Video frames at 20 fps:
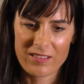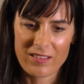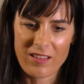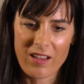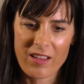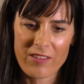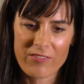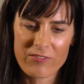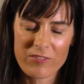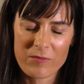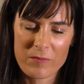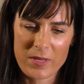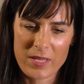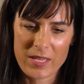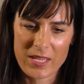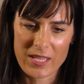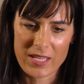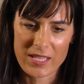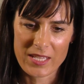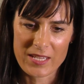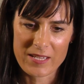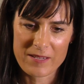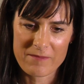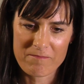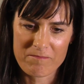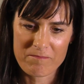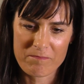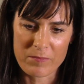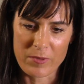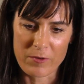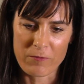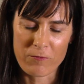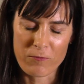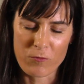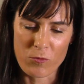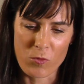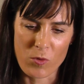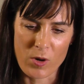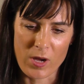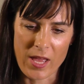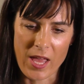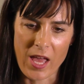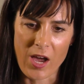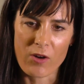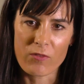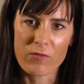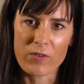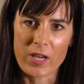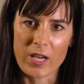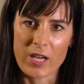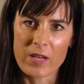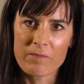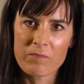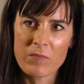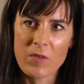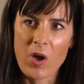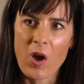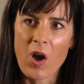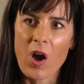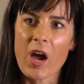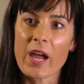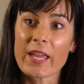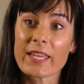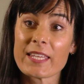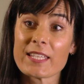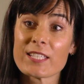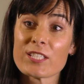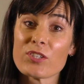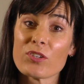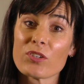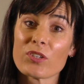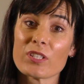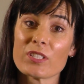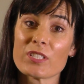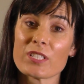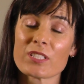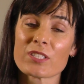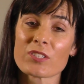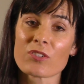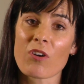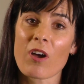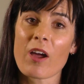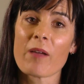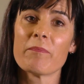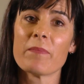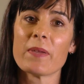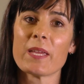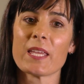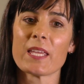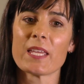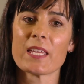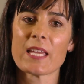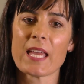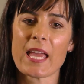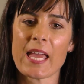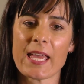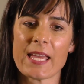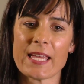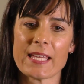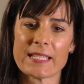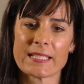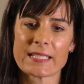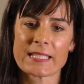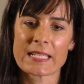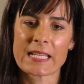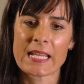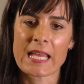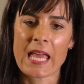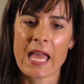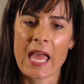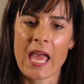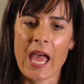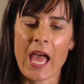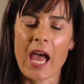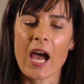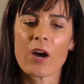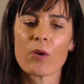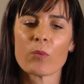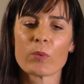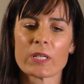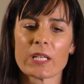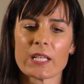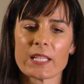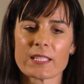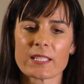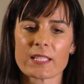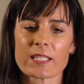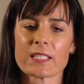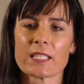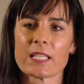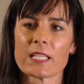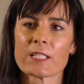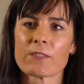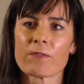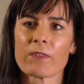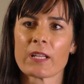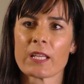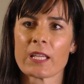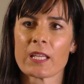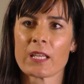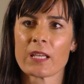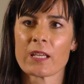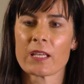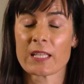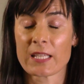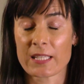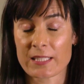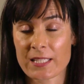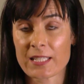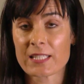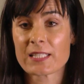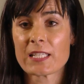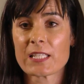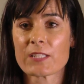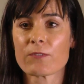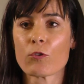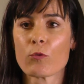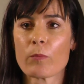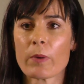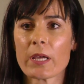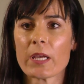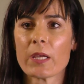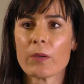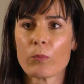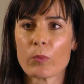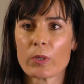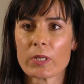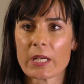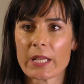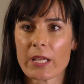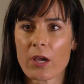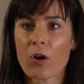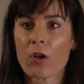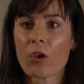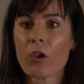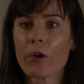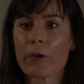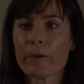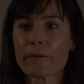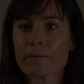Life for me before Alpha, I guess you could describe me as outwardly successful, but inwardly hollow.